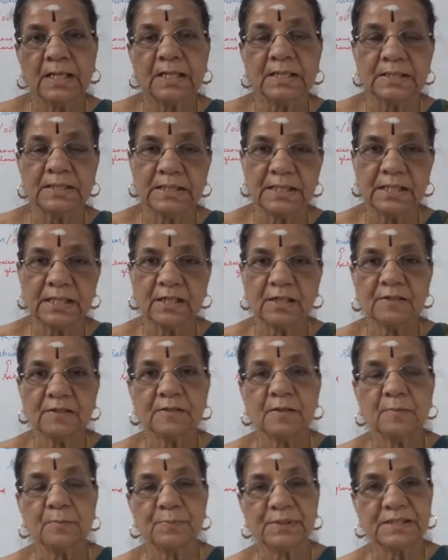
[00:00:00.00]
They
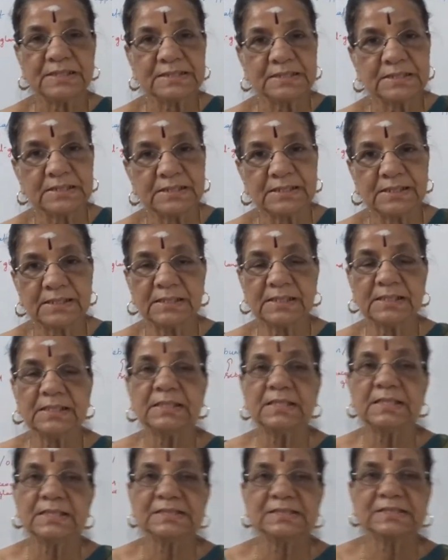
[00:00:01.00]
are present in
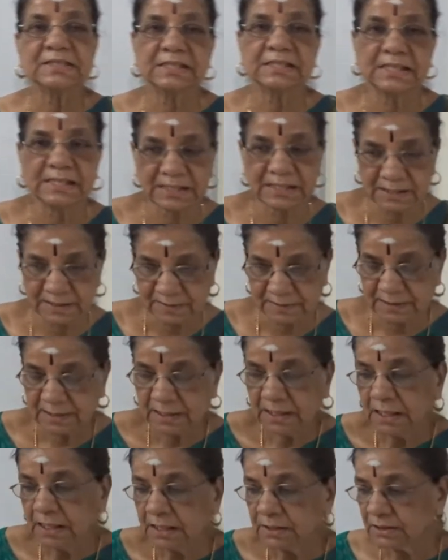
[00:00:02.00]
the skin.
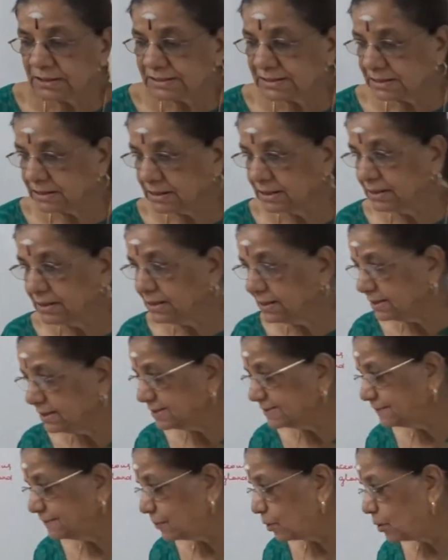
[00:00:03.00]
The skin
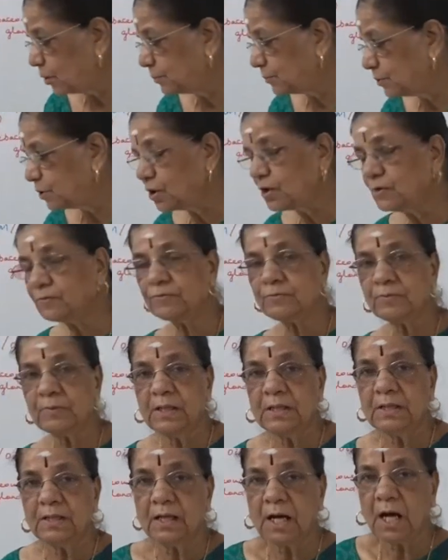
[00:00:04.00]
is formed of
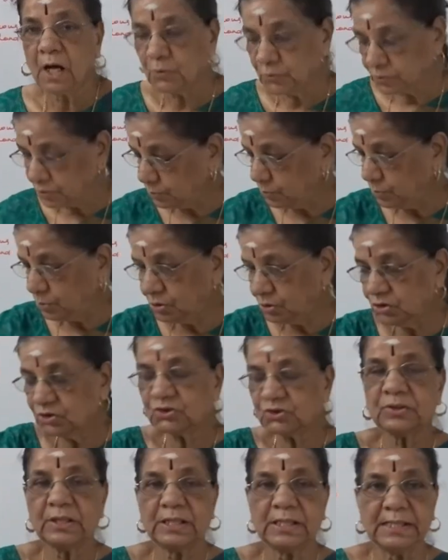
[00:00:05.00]

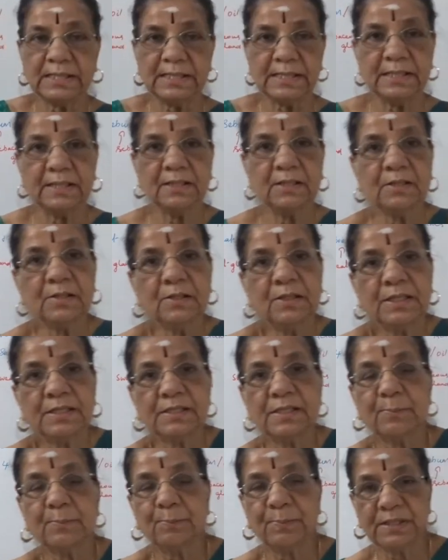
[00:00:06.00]
outermost layer
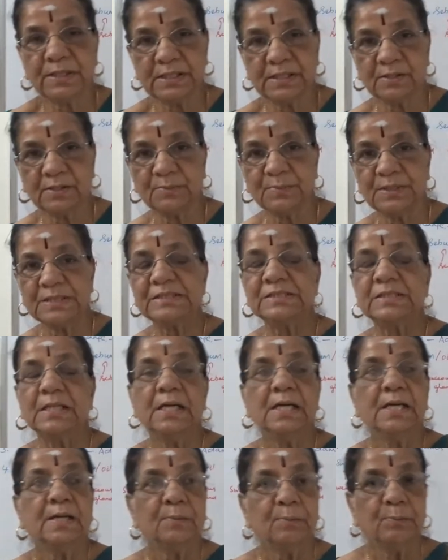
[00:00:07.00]
epidermis.
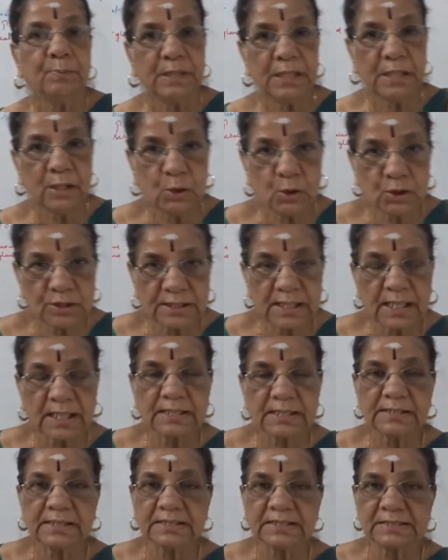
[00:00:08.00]
Below
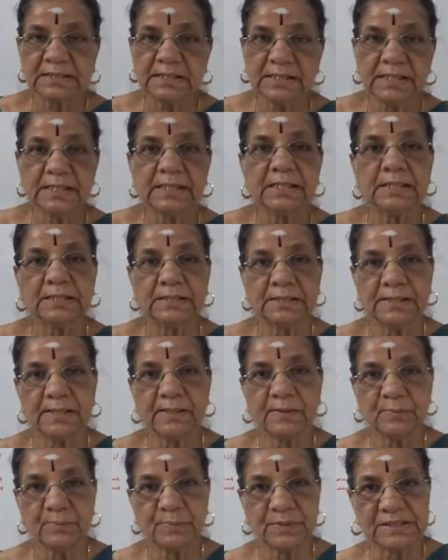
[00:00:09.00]
that is the
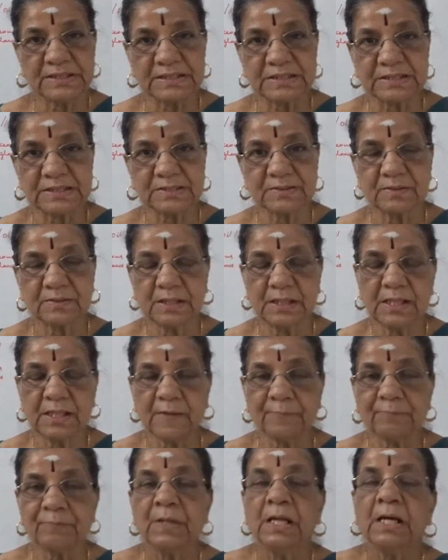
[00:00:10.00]
dermis.
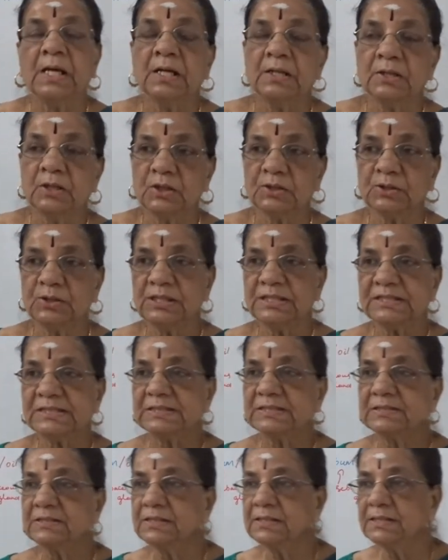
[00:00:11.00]
Yeah. Now
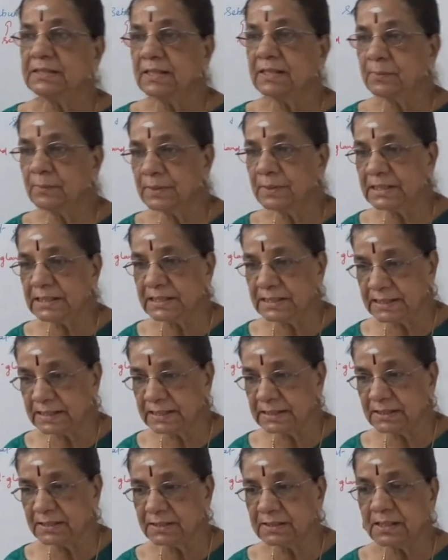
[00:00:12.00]
this dermal
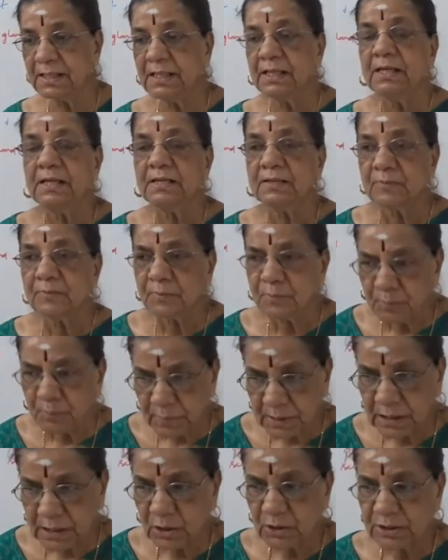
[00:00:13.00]
layer,
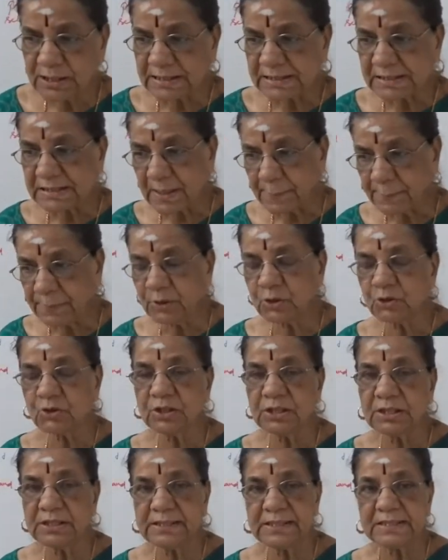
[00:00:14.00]
below that
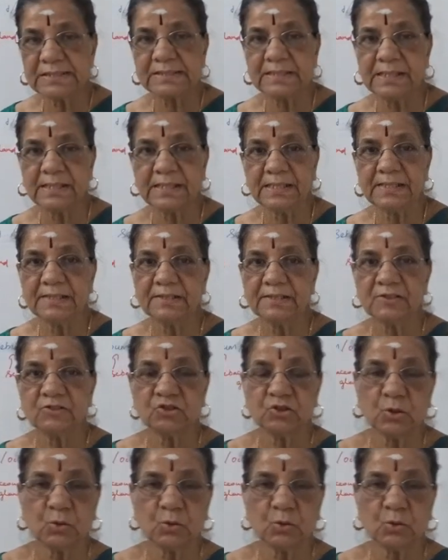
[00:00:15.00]
subcutaneous layer,